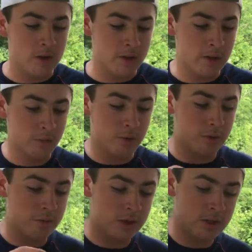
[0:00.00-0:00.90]
that I'm going
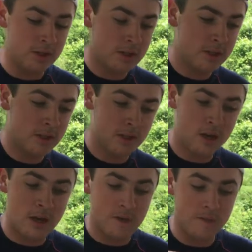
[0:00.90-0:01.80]
to put into this
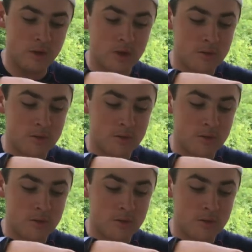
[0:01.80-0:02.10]
and fill up